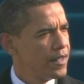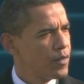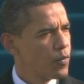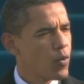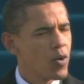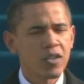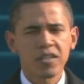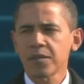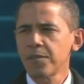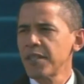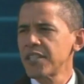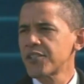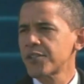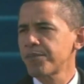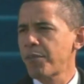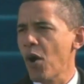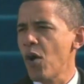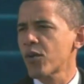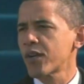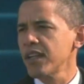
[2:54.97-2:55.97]
The words have been
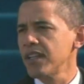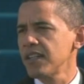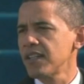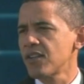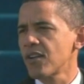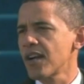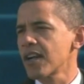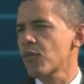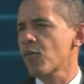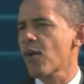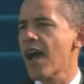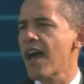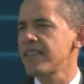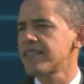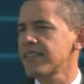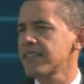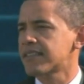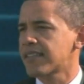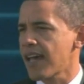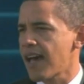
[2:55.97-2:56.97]
spoken during
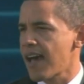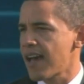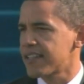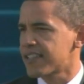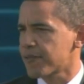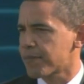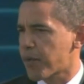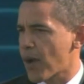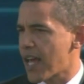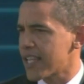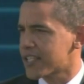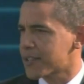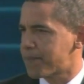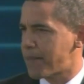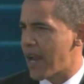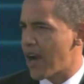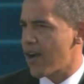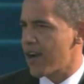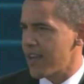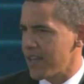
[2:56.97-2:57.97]
rising tides of
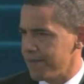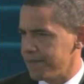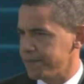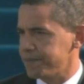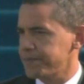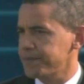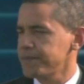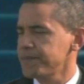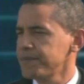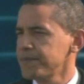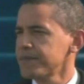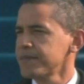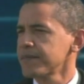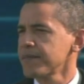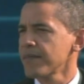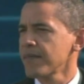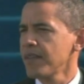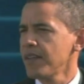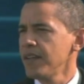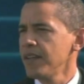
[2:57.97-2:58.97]
prosperity
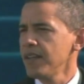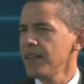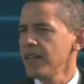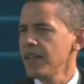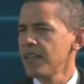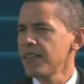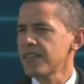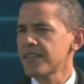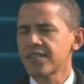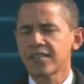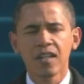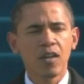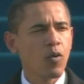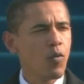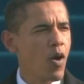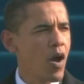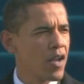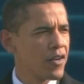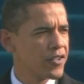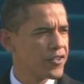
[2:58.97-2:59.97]
and the
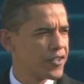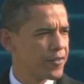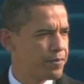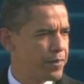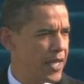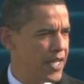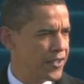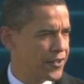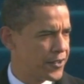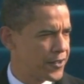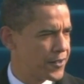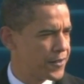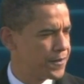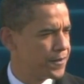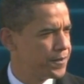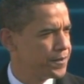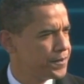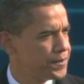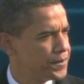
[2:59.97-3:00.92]
still waters of peace.